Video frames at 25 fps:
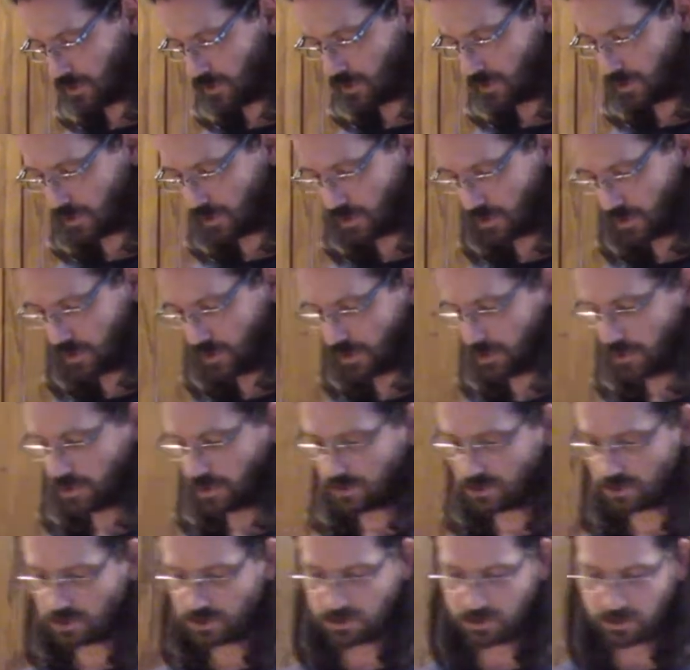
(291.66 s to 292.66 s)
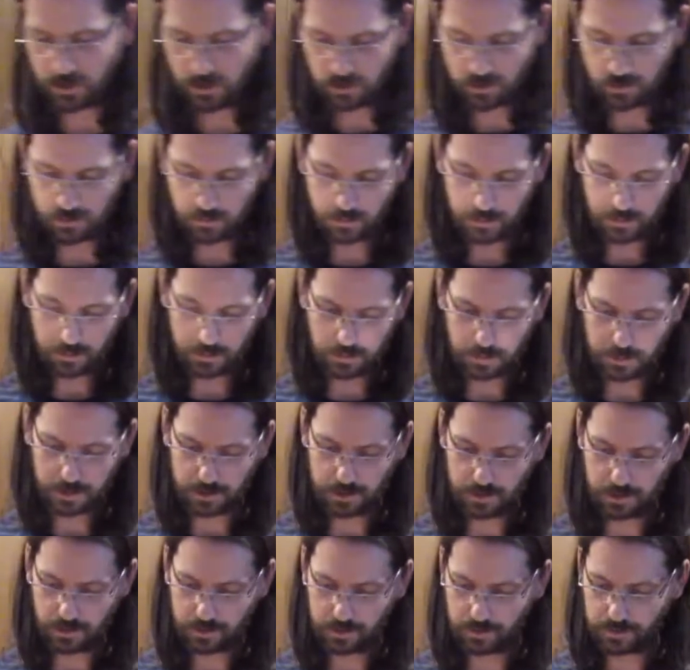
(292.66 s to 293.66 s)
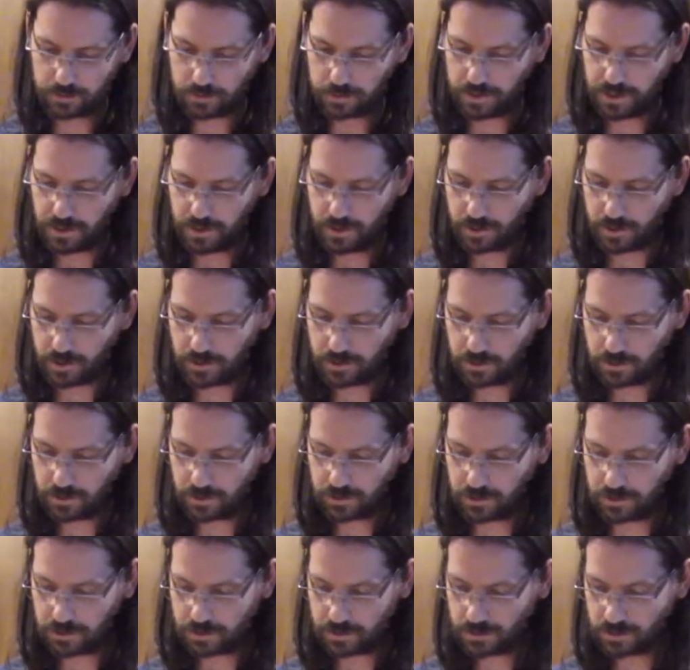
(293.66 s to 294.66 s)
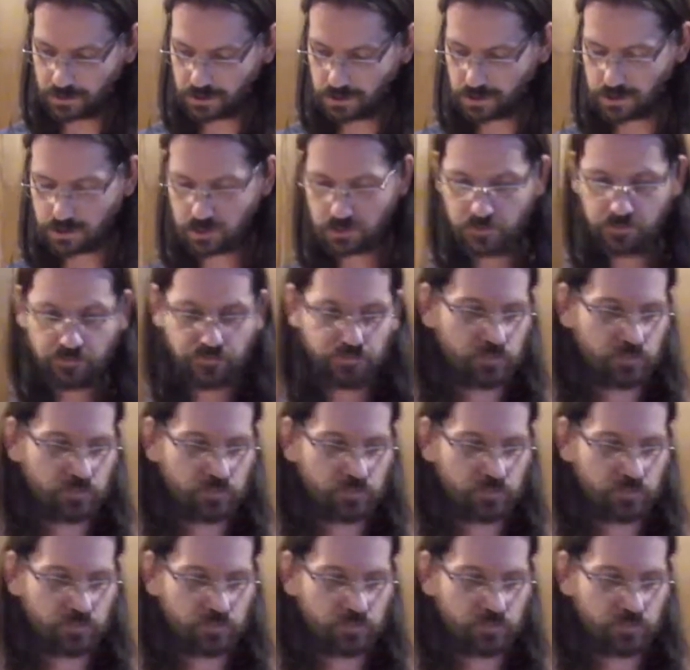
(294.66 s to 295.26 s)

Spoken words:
alrighty, so what we want to do from here is